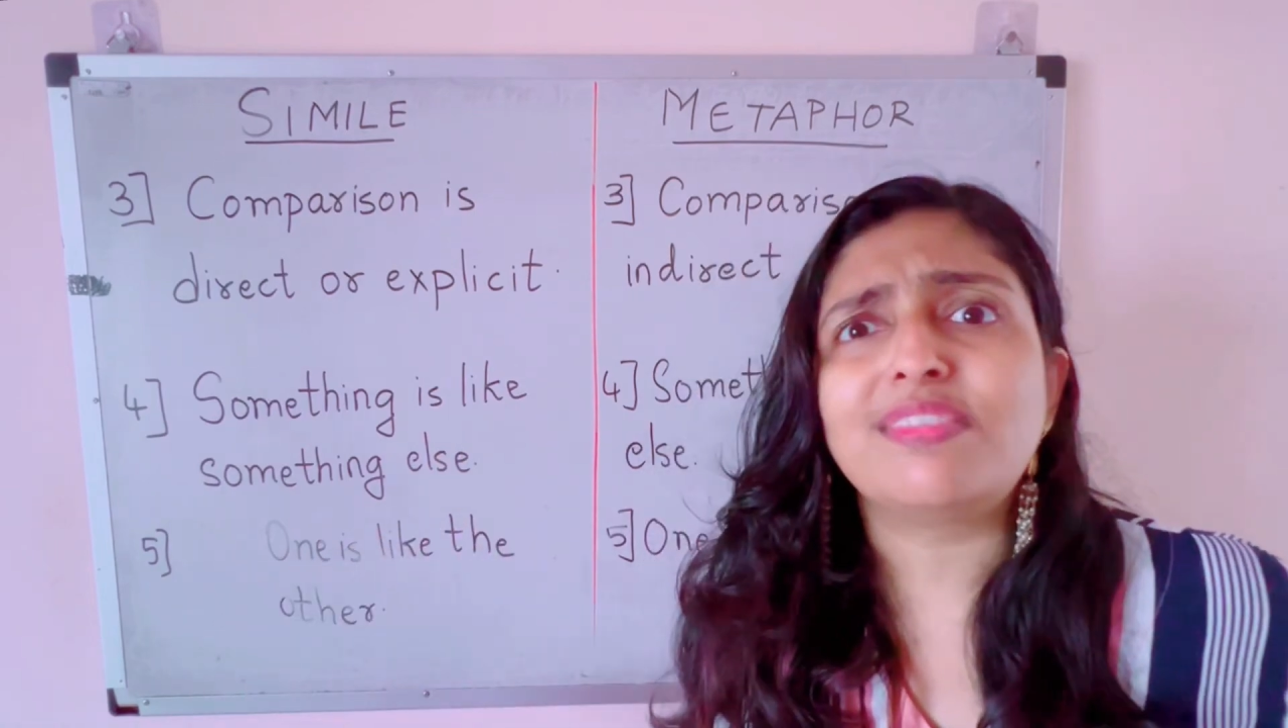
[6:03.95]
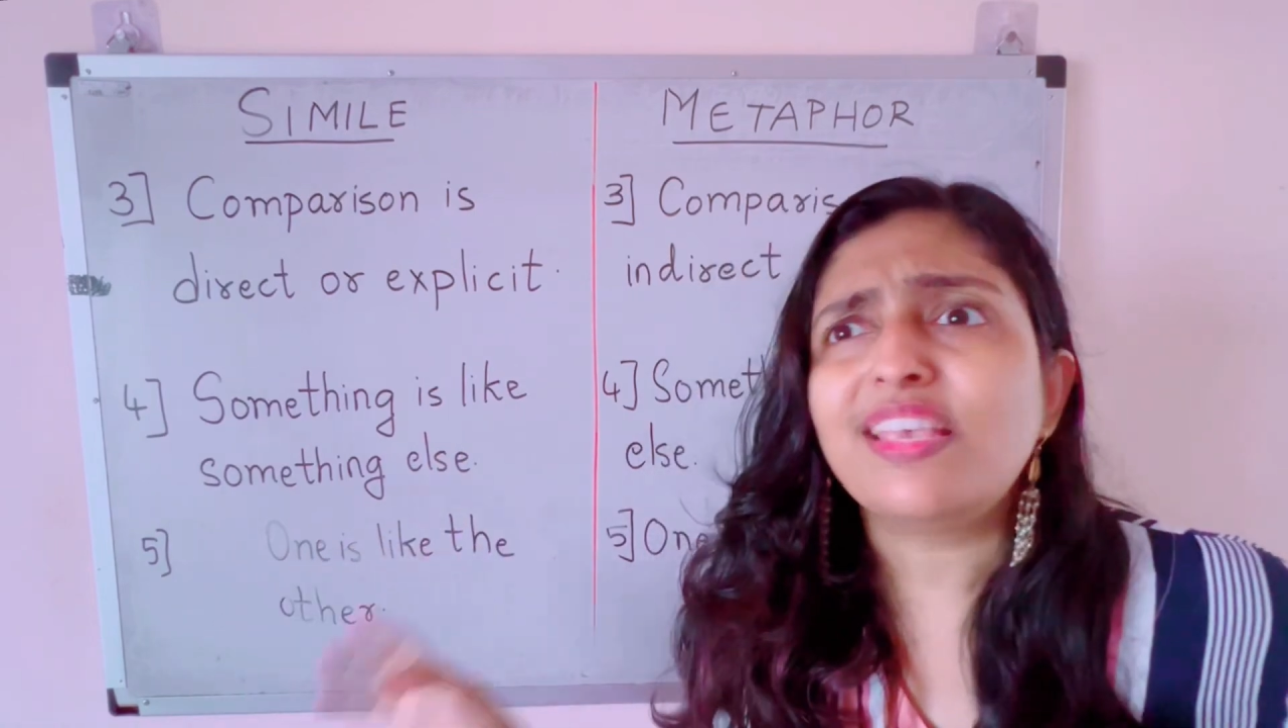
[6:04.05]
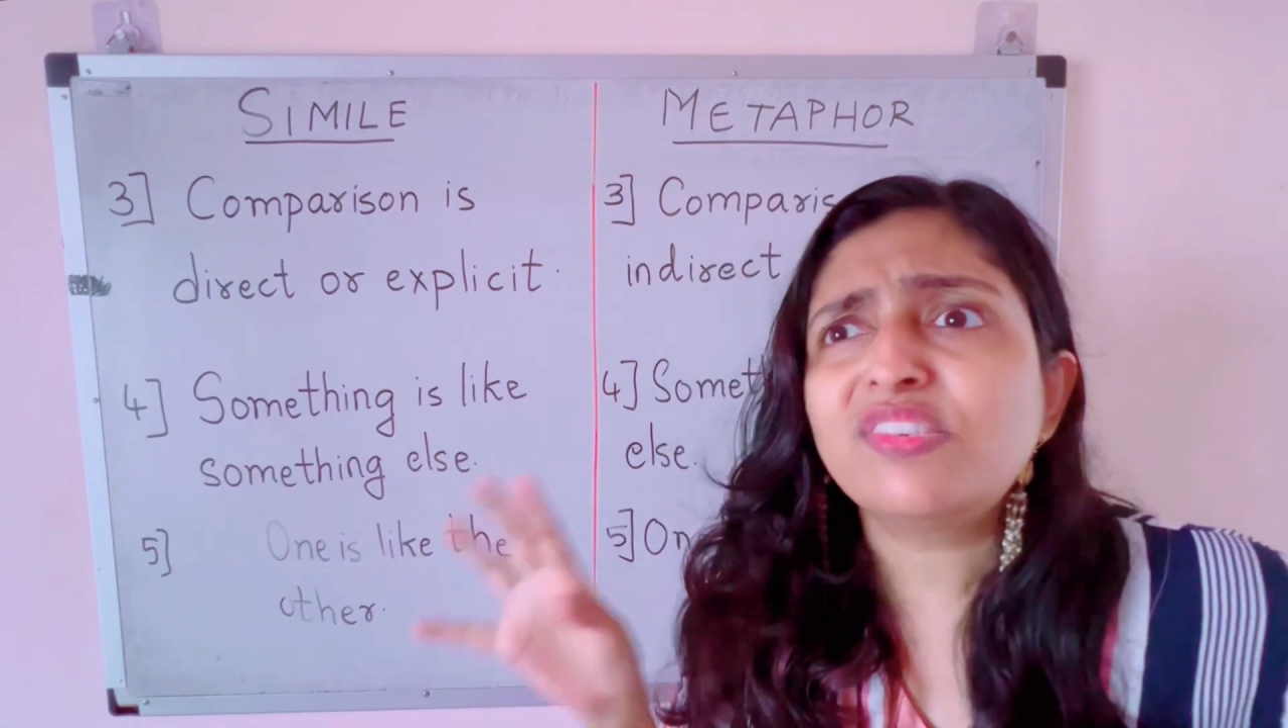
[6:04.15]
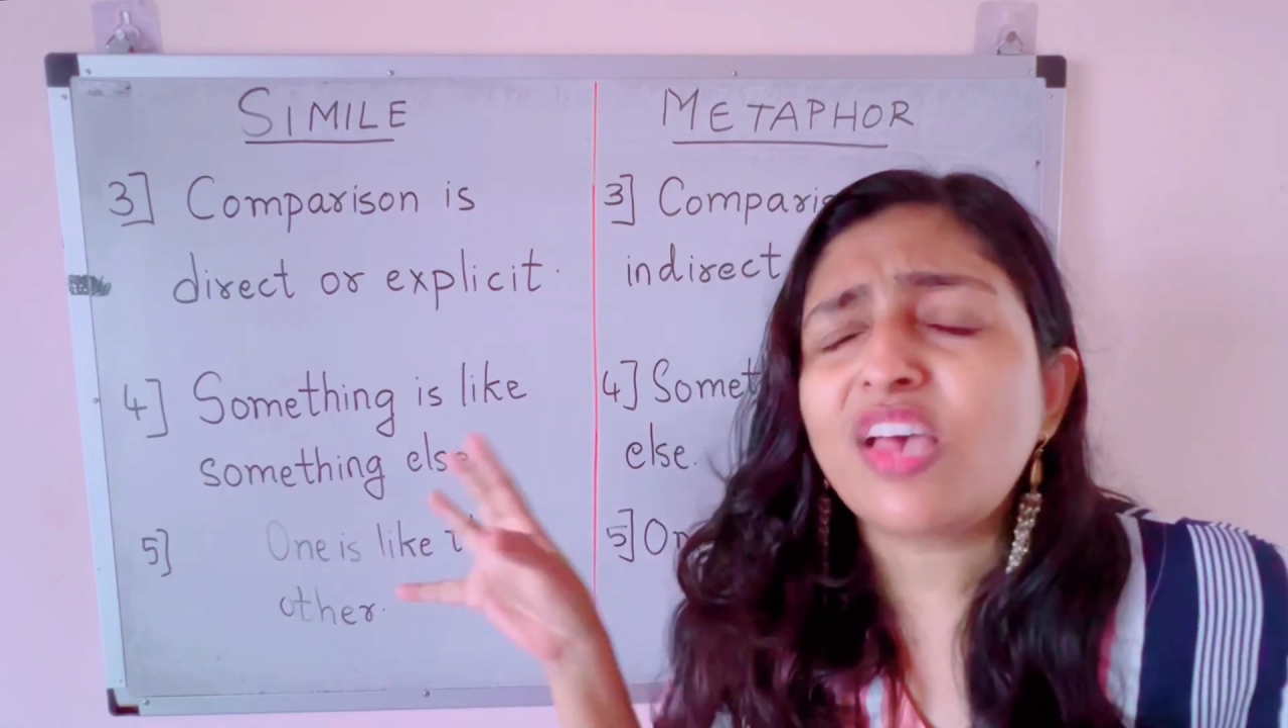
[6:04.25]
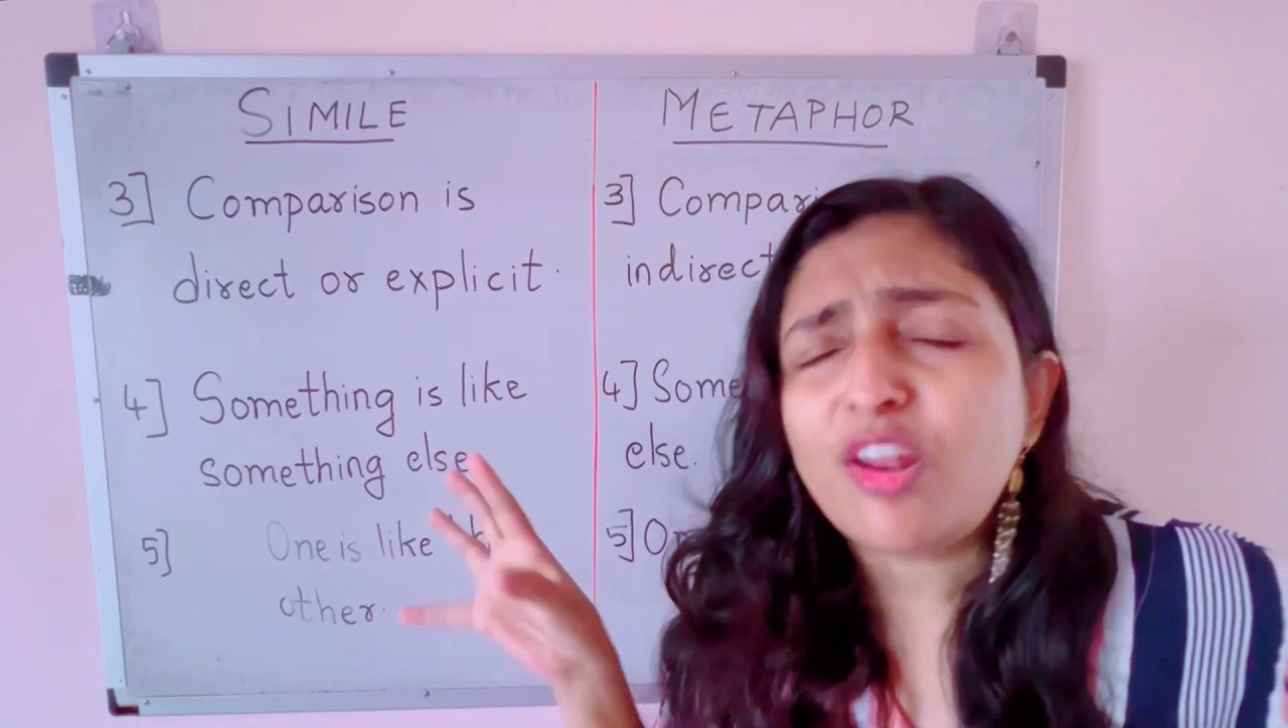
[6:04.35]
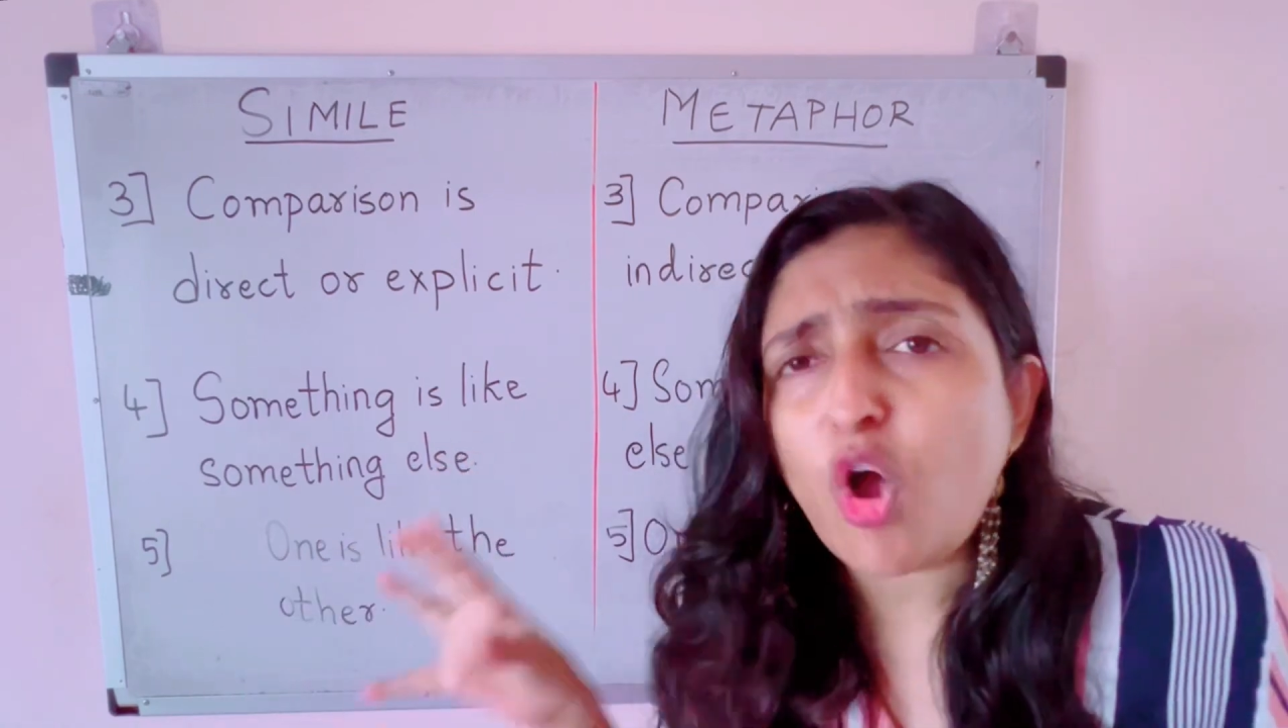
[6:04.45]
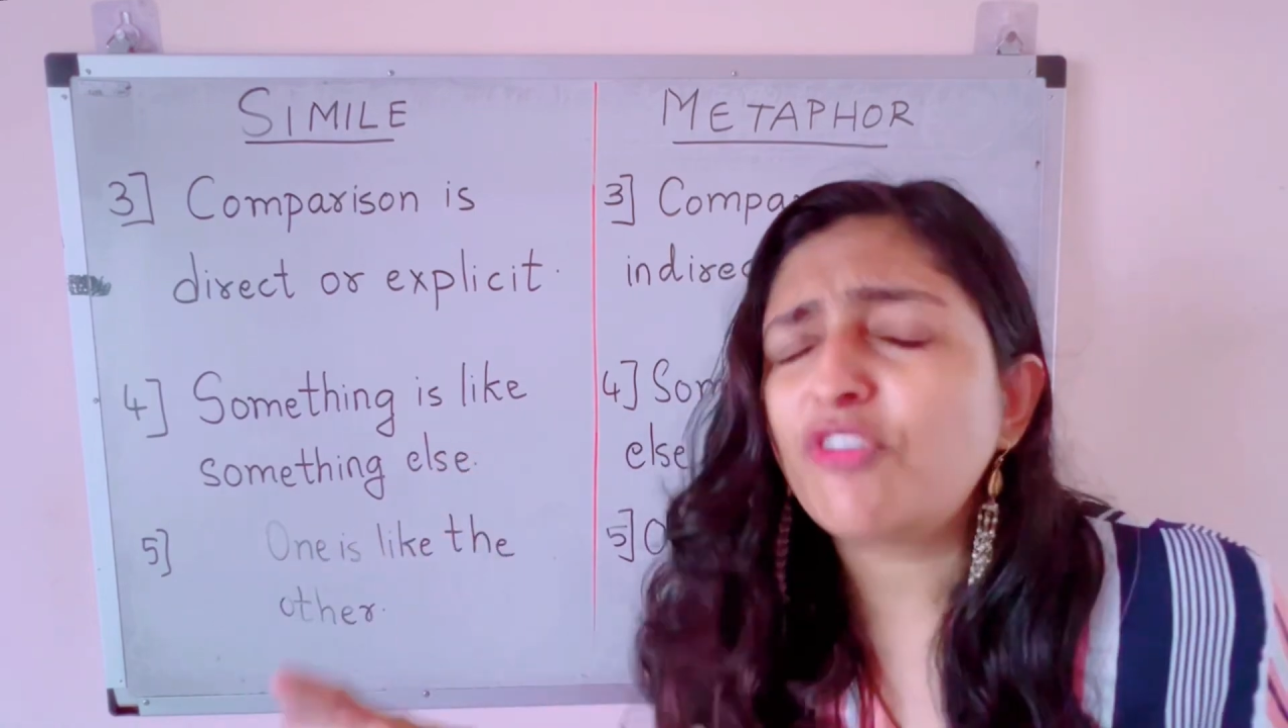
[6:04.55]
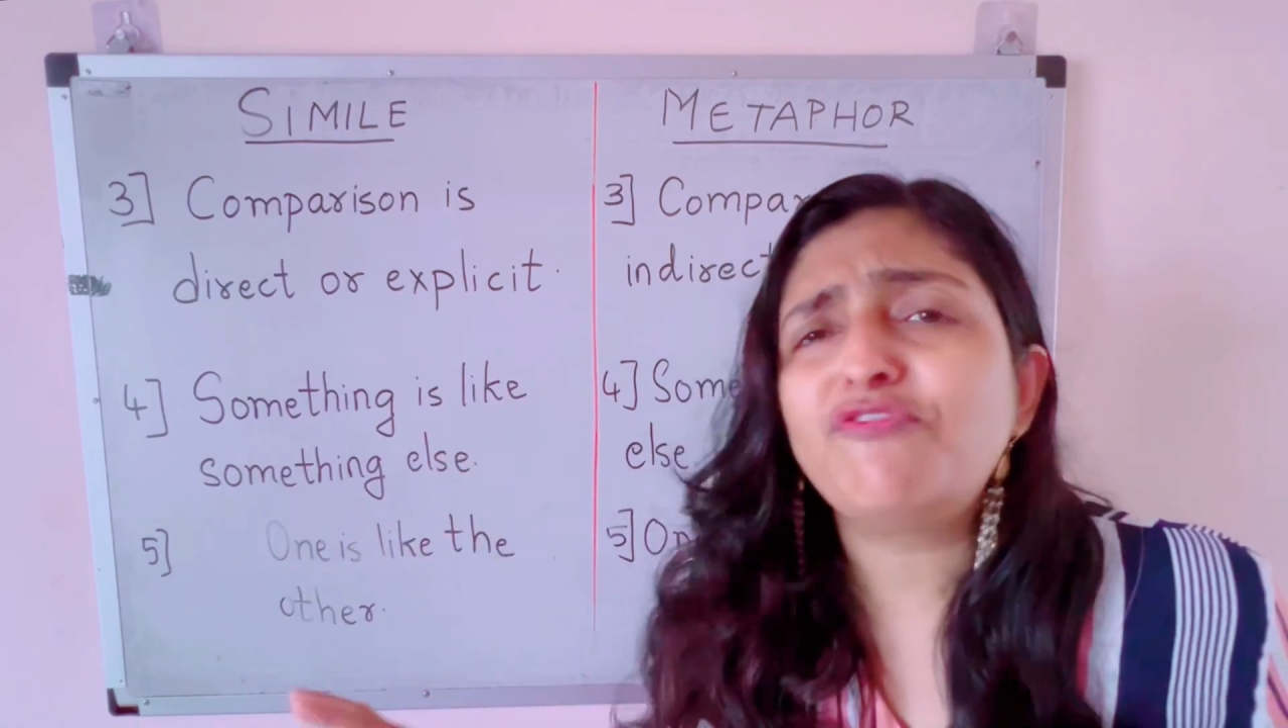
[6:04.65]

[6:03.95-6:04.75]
Things are not